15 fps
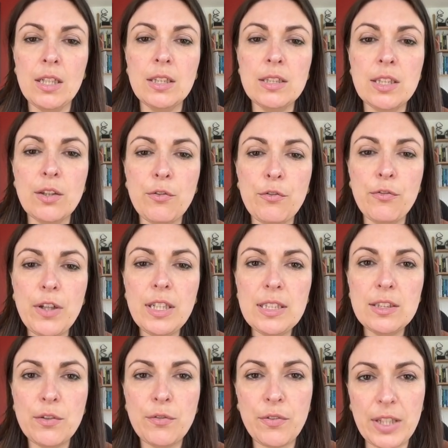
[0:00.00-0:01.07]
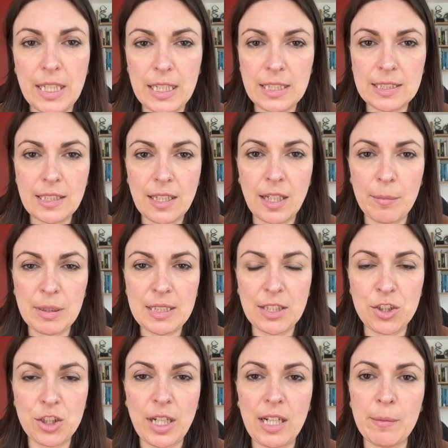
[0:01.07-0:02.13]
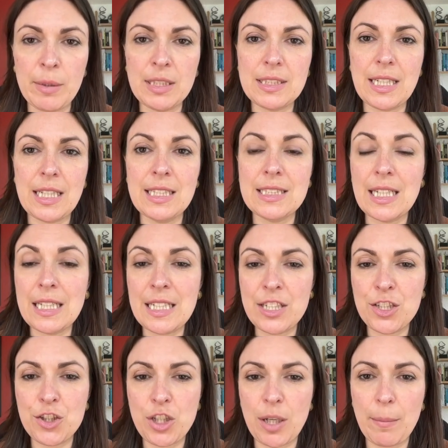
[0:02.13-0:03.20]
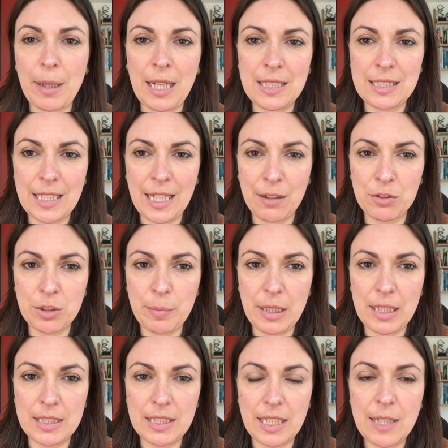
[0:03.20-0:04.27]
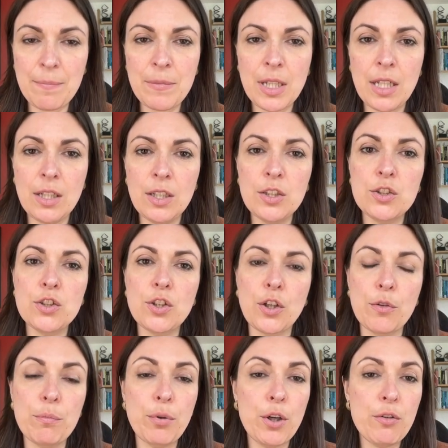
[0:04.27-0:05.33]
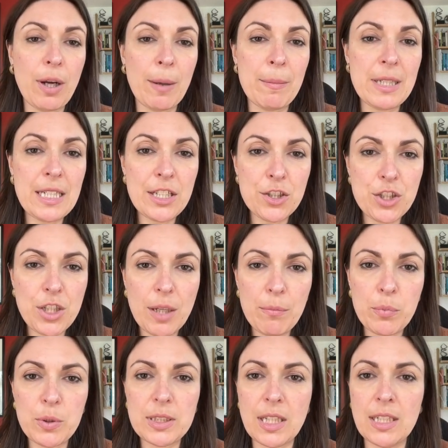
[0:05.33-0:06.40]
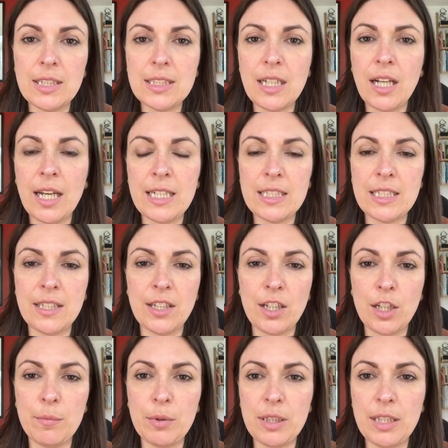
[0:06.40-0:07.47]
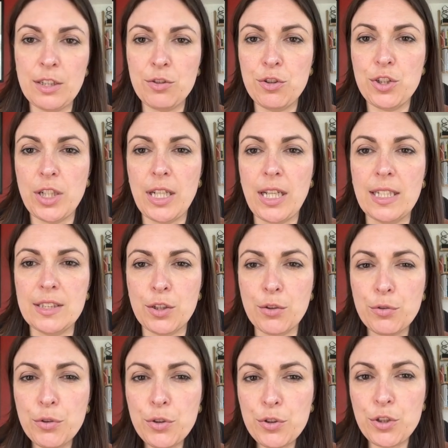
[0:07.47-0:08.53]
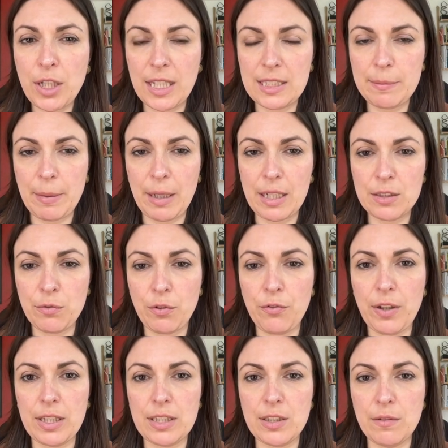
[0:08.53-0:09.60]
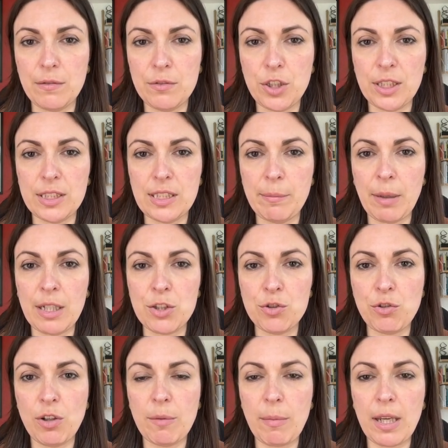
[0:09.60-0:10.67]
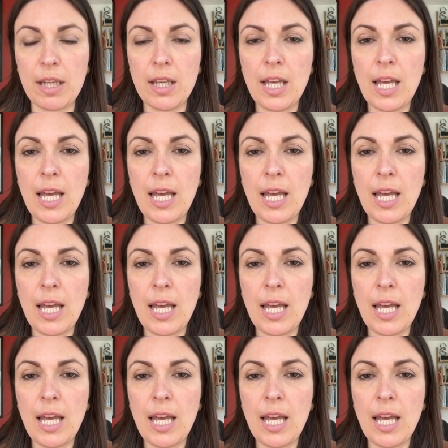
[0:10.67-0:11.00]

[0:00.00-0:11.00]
So the first of these essential elements is leadership and accountability. So programme leadership was underlined in the global literature as a crucial aspect of effective GESI mainstreaming,